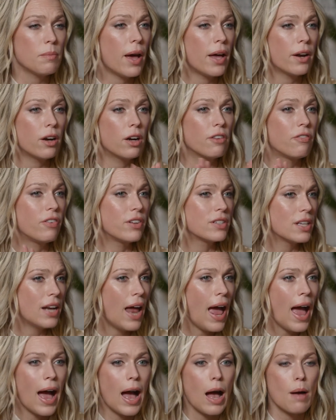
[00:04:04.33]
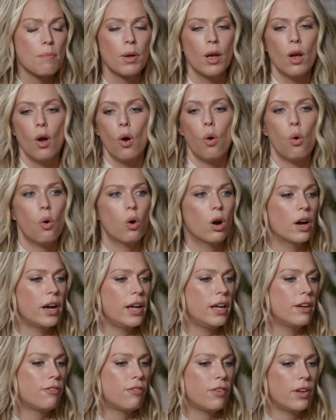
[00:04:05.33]
matter if it's an app or
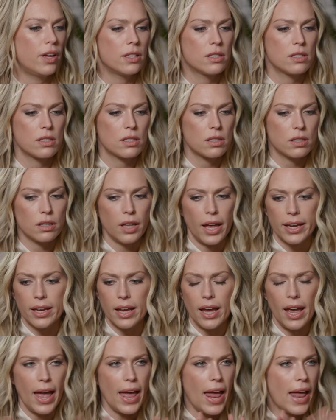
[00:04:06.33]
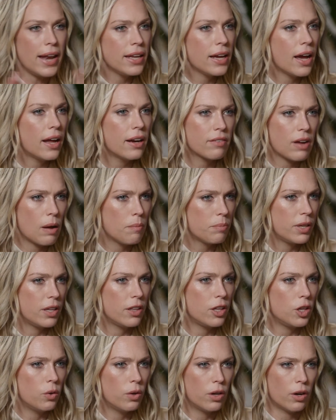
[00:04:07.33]
if it's like any kind of company
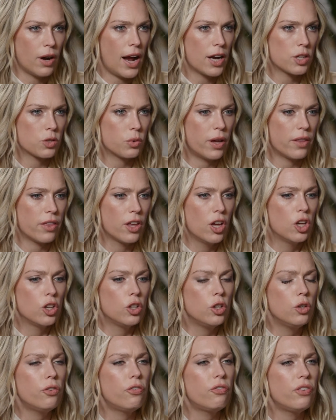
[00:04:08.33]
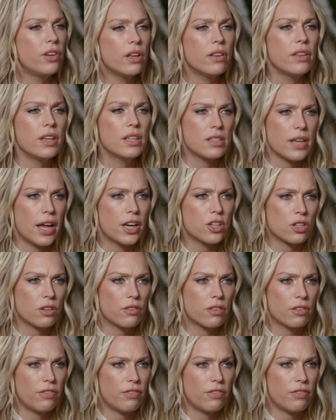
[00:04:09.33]
that you interact with, you feel the intention of the